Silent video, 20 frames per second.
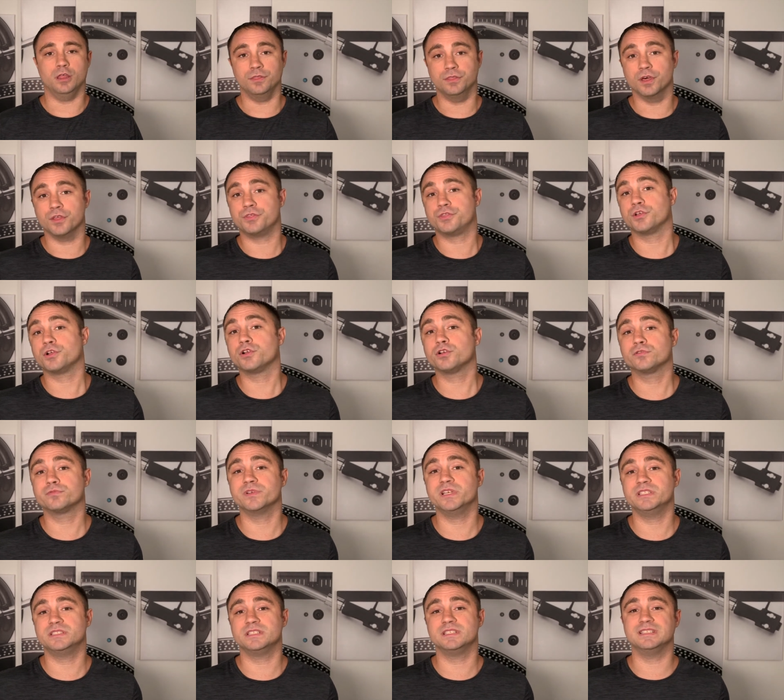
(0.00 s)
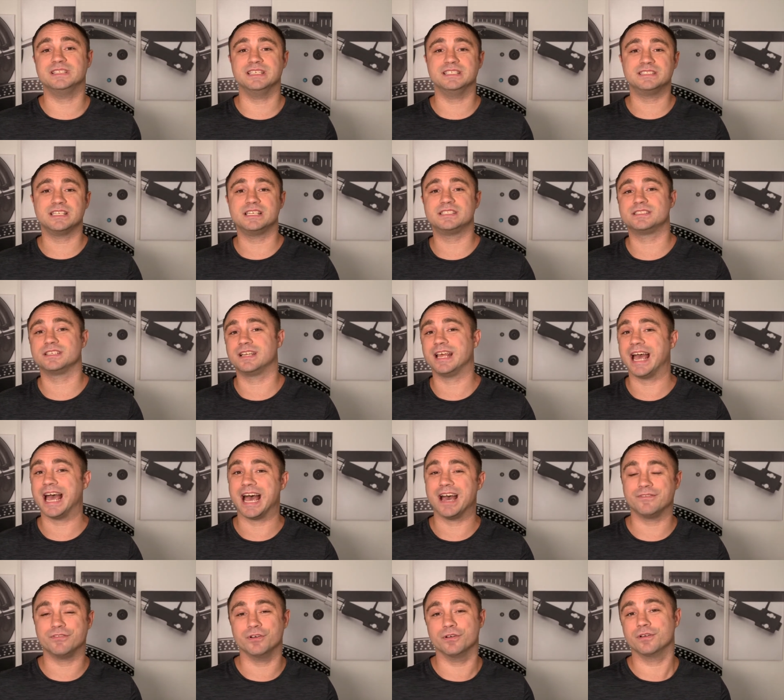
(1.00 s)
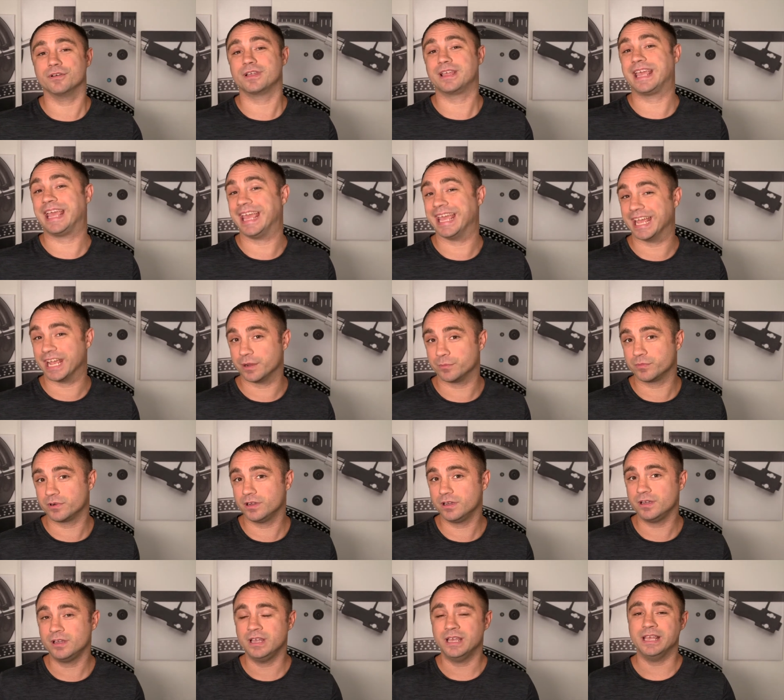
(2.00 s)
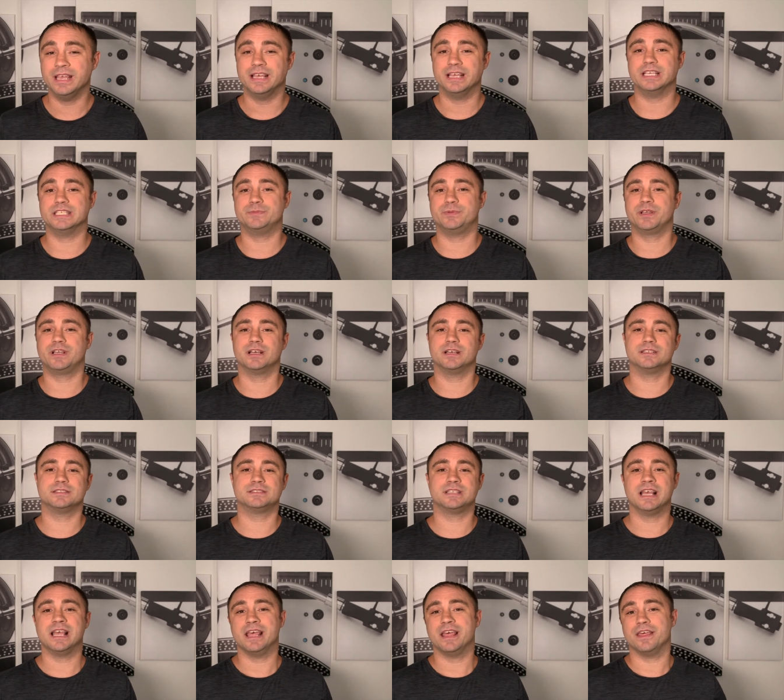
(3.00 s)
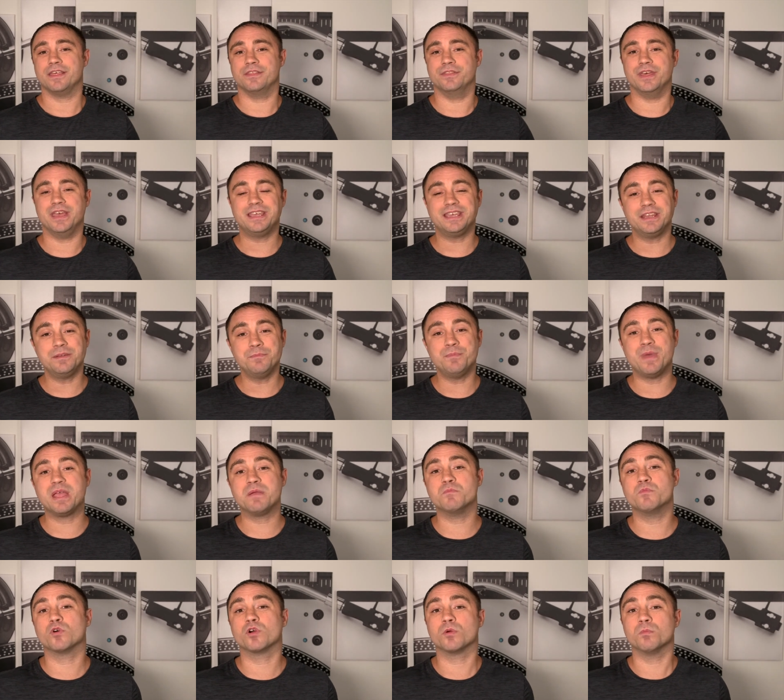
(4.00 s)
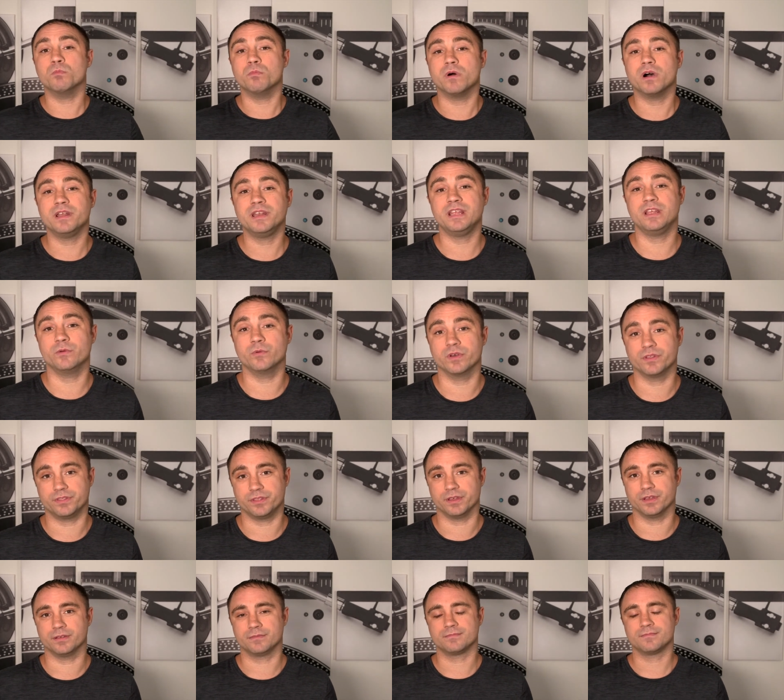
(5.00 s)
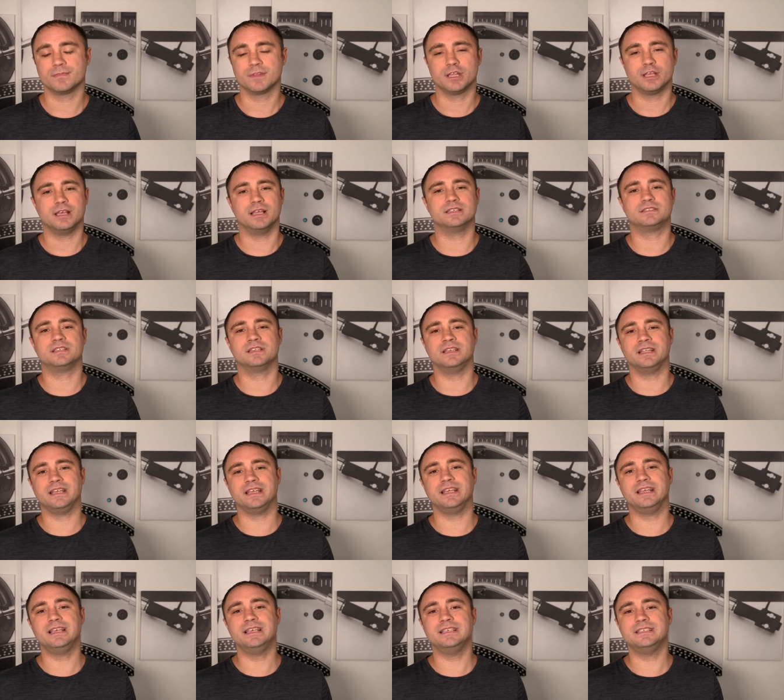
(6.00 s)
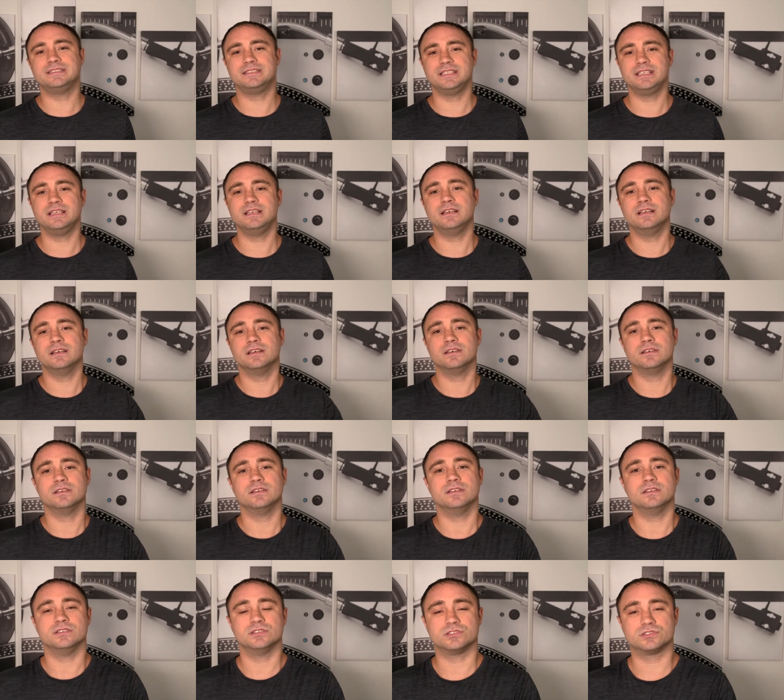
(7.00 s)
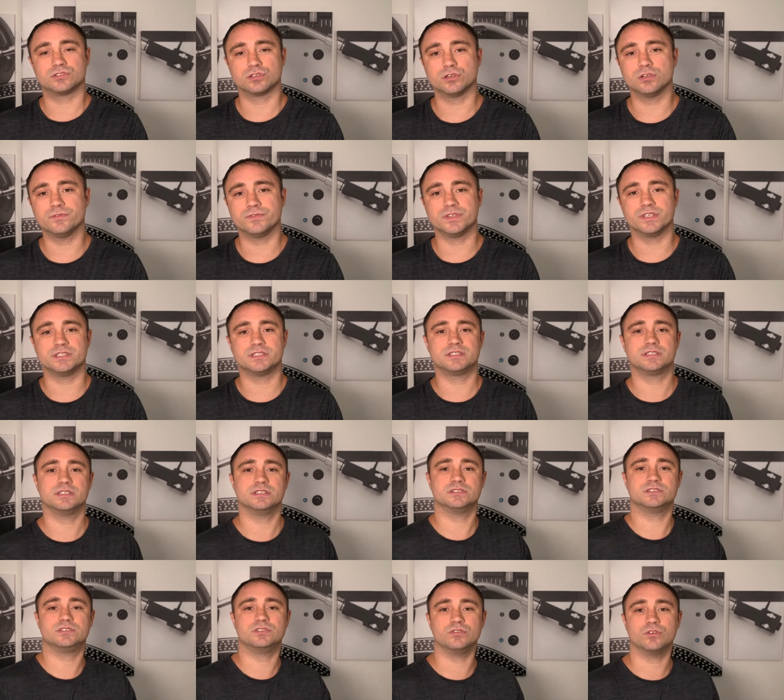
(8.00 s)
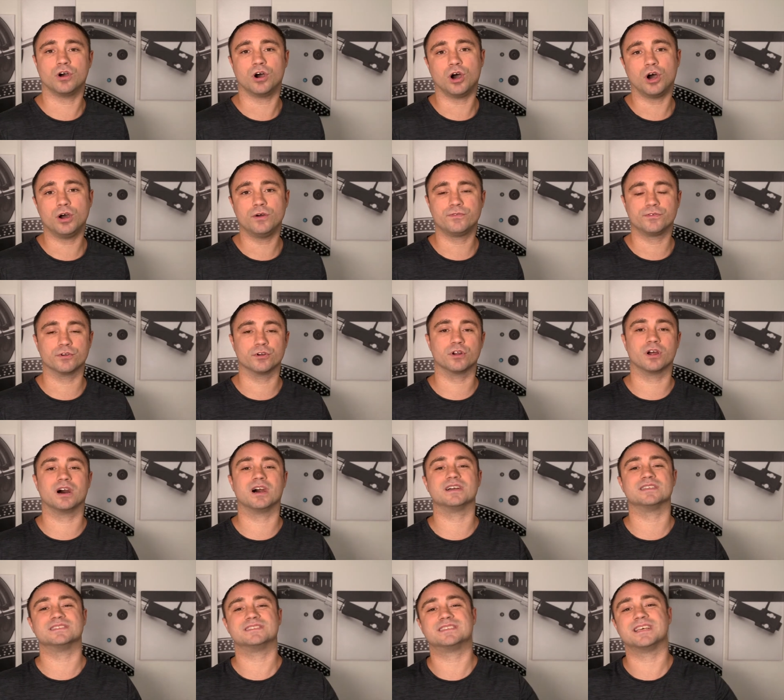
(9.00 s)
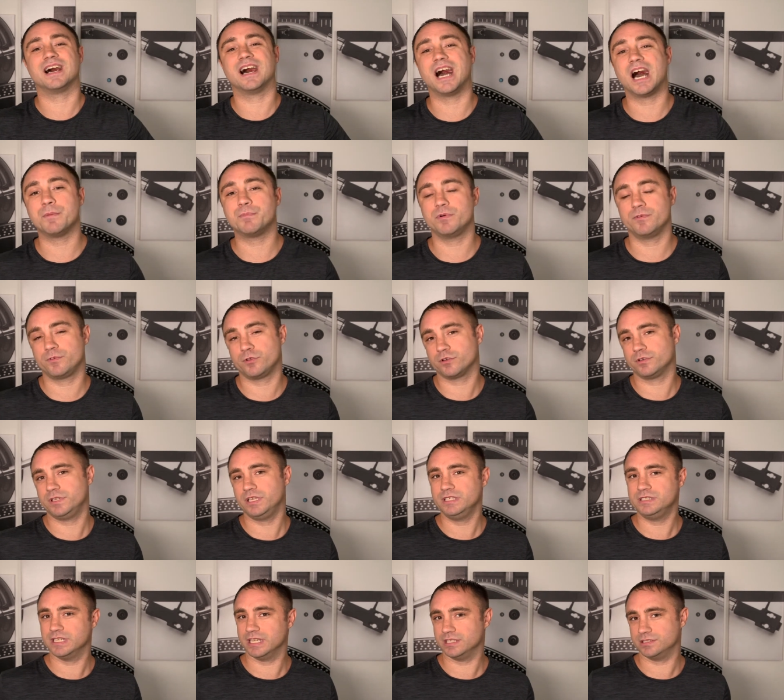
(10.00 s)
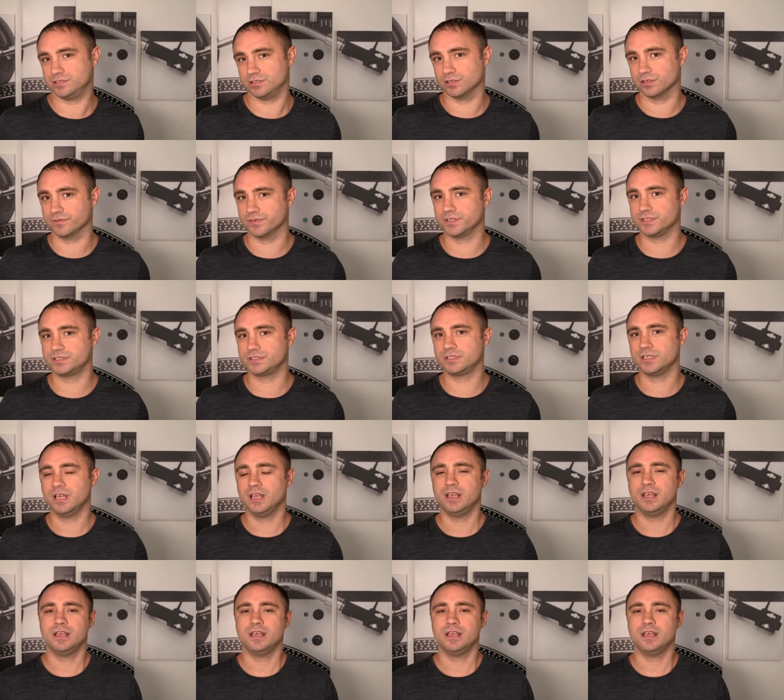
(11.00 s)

The third reason DJ should have a camera is because they can make more money with it. It's an easy service to offer on top of your DJ service.